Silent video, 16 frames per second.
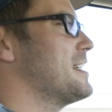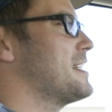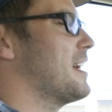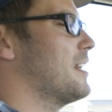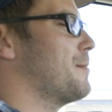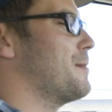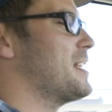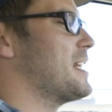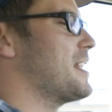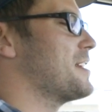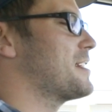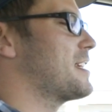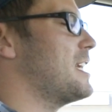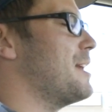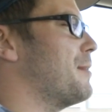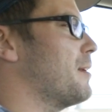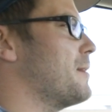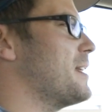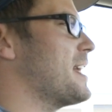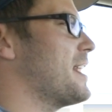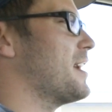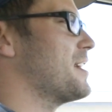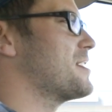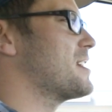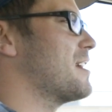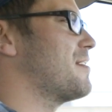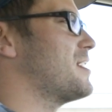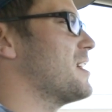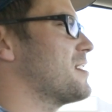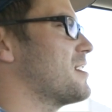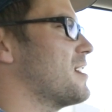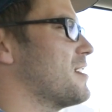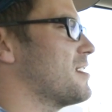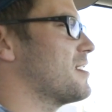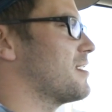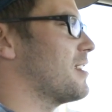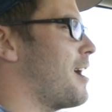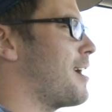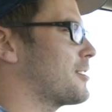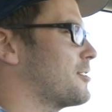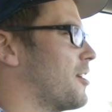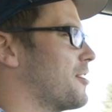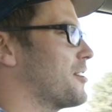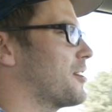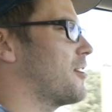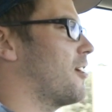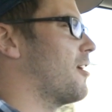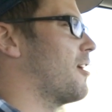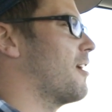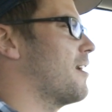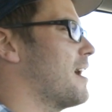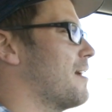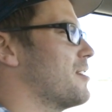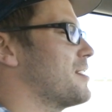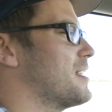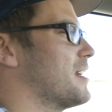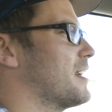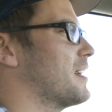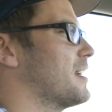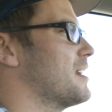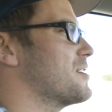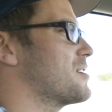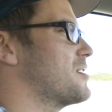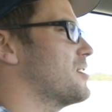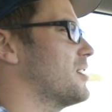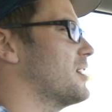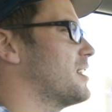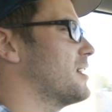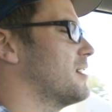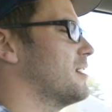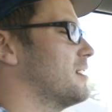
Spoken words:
telling me that it's keeping me that nice safe distance, it's locked onto the car, everything is good.